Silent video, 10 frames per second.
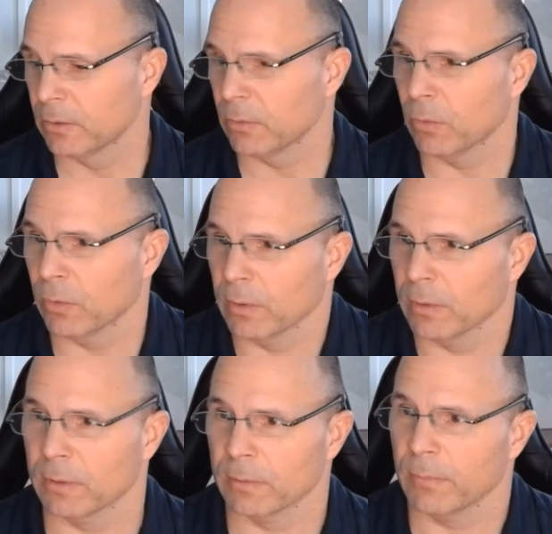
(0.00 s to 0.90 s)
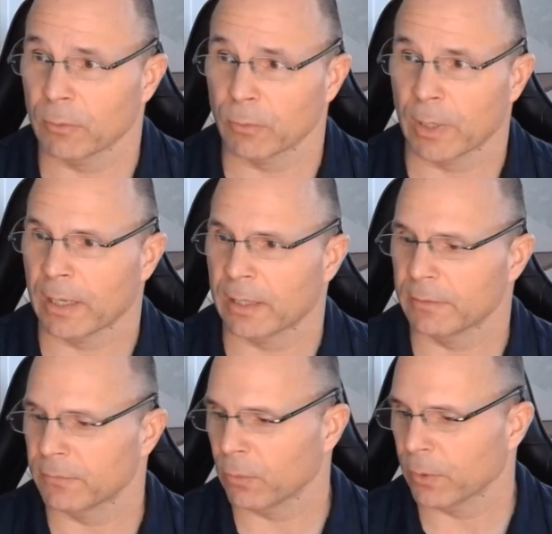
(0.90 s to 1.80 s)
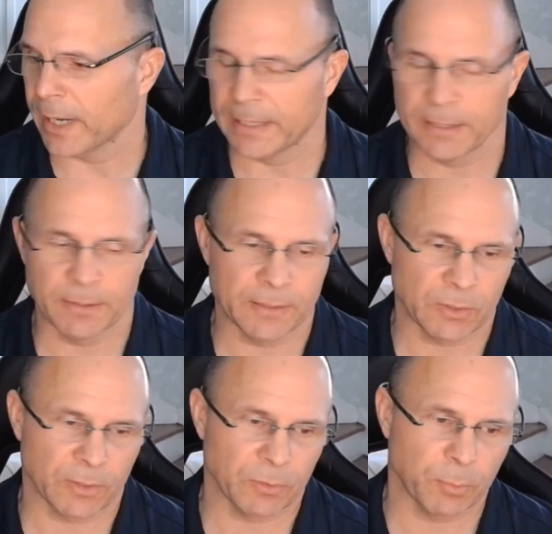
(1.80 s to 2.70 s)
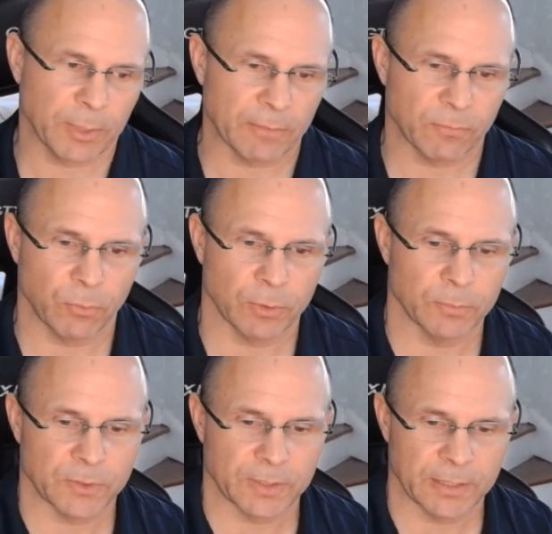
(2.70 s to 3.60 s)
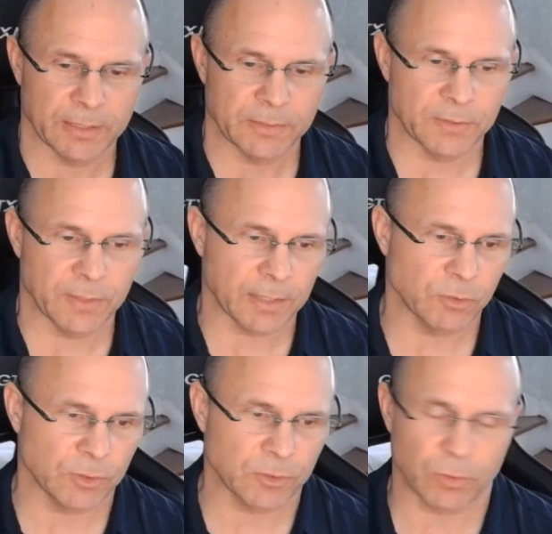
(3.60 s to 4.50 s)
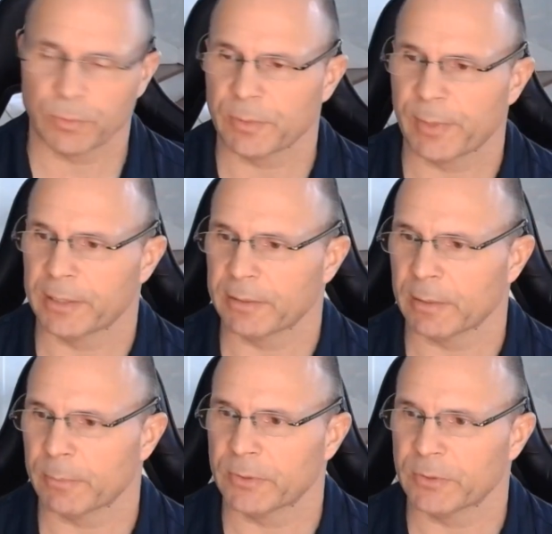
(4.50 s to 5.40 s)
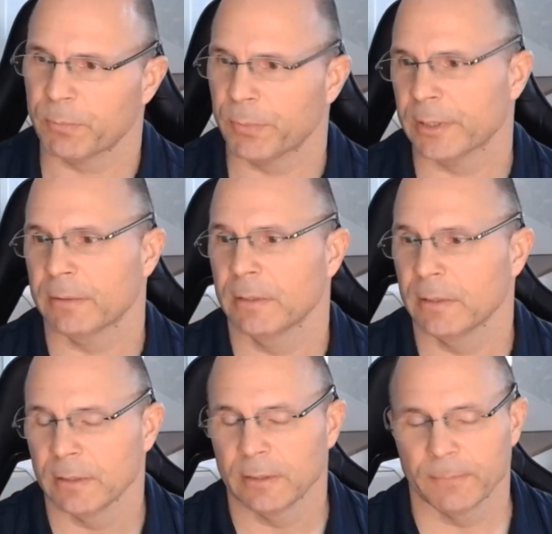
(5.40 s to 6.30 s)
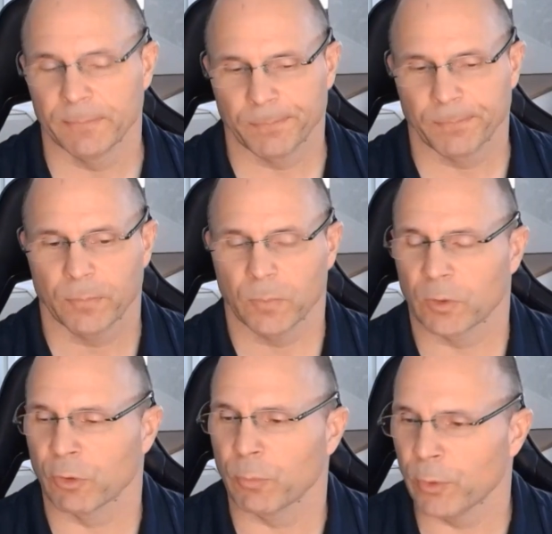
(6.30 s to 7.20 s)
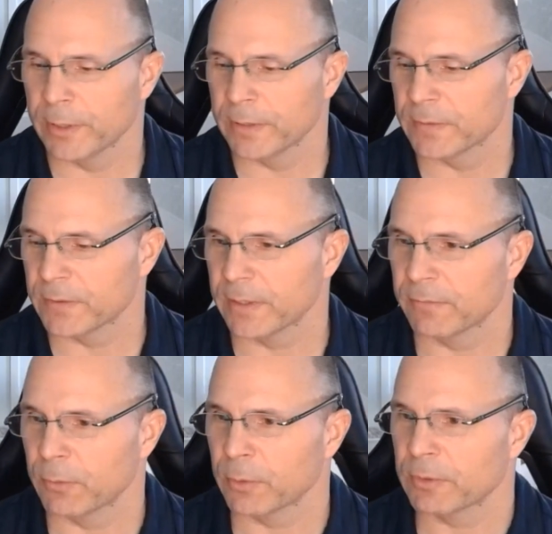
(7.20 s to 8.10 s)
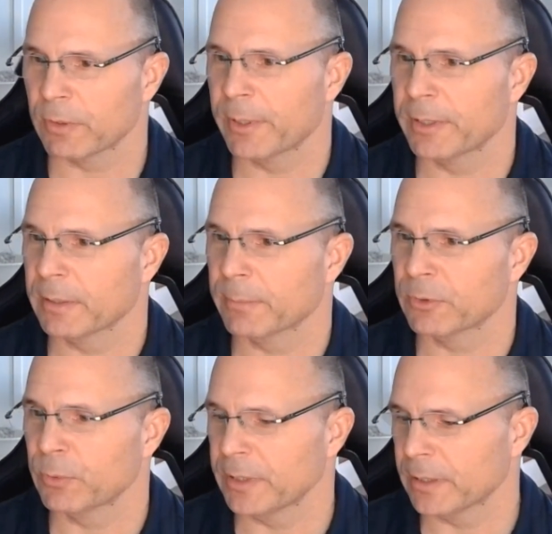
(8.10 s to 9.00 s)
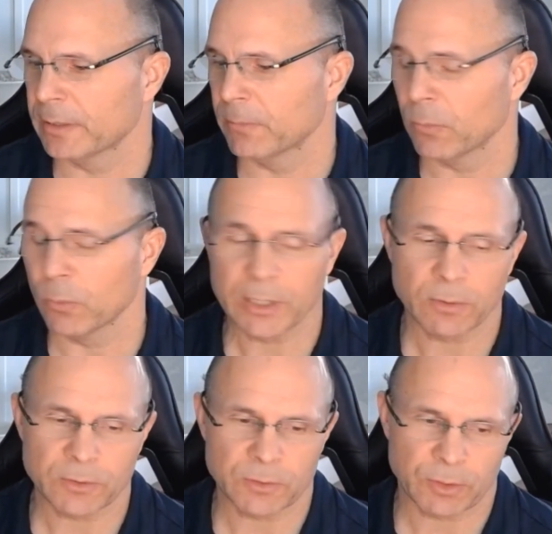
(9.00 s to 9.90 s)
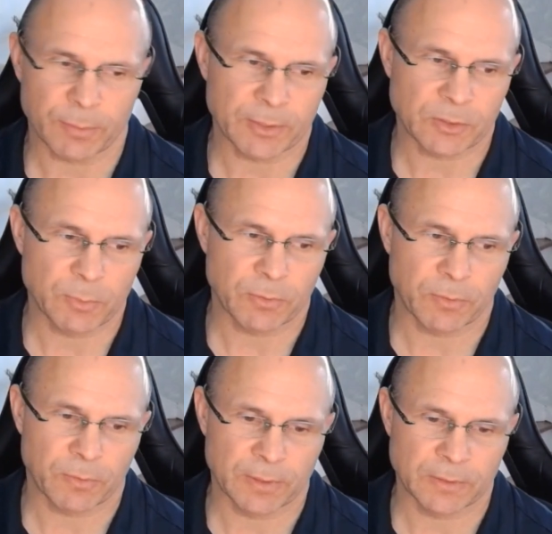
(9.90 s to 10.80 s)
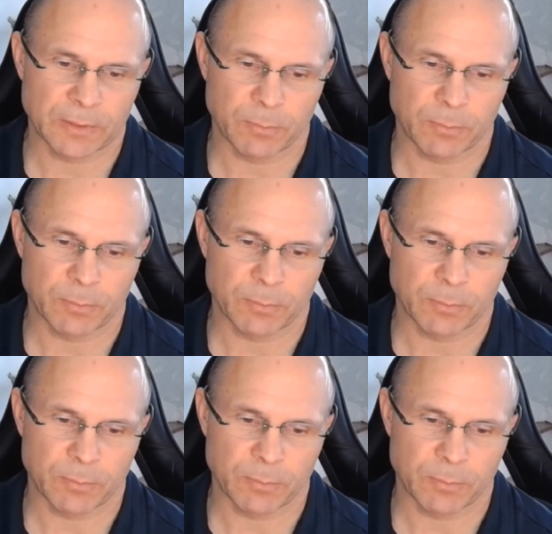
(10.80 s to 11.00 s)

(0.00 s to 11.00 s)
or Arrive or any of these other platforms, it is not just always about Encompass, but the group wins. If you want to talk about Encompass, we can. We can also talk about some other things in the